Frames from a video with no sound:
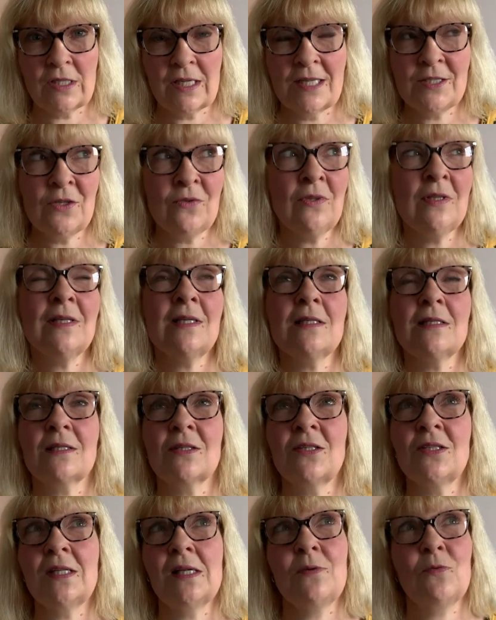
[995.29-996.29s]
I don't think it's
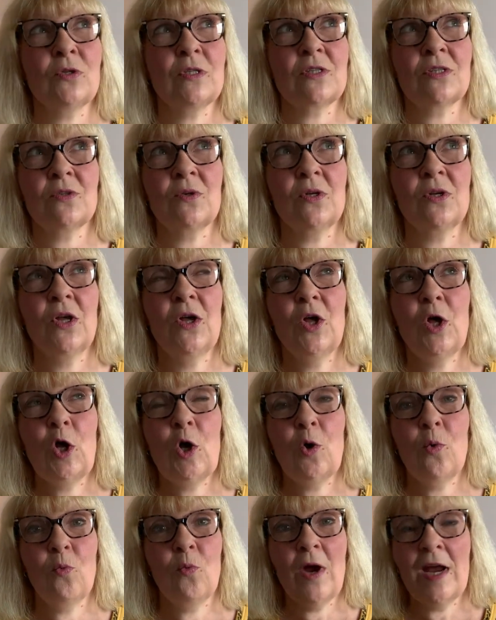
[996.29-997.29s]
because he wants to
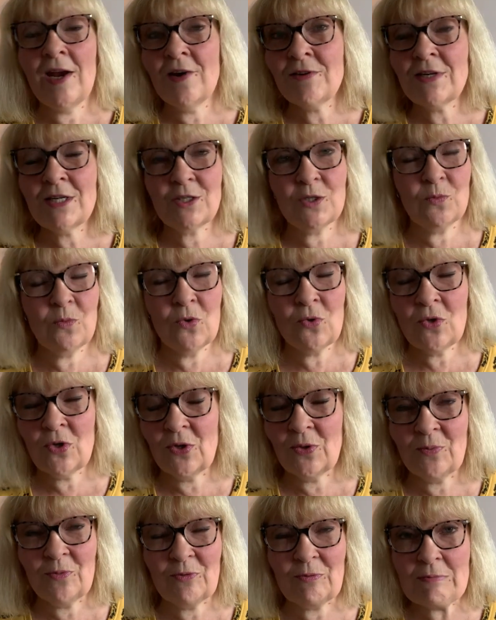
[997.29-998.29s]
wear it to walk
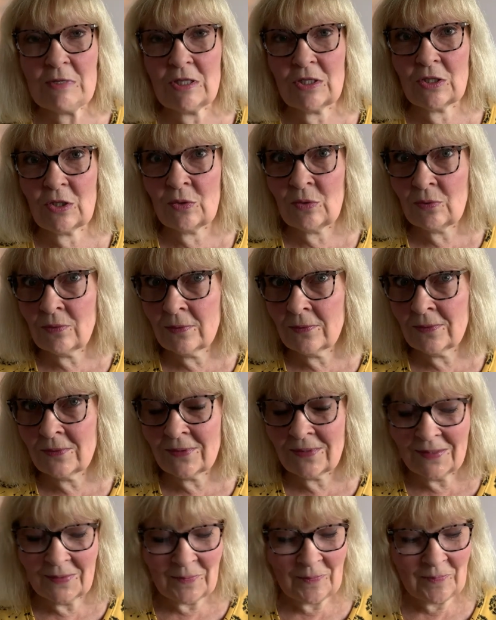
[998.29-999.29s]
home from school.